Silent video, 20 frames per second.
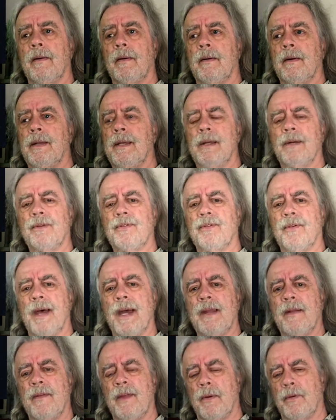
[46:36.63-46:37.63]
Years
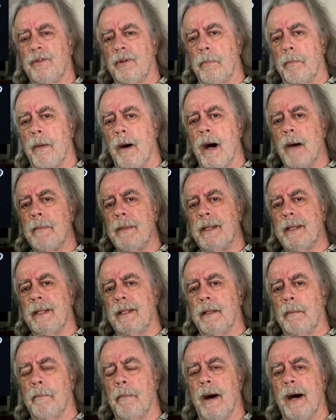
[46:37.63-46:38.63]
later, there was a bombing in
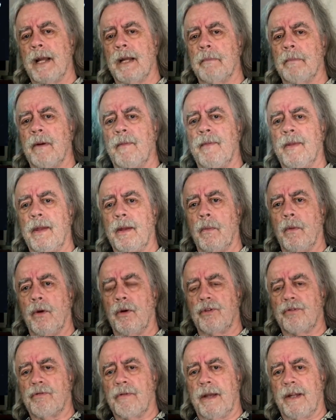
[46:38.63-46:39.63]
the bottom of the
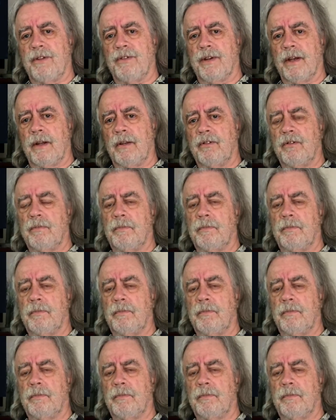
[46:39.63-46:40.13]
World Trade Center, just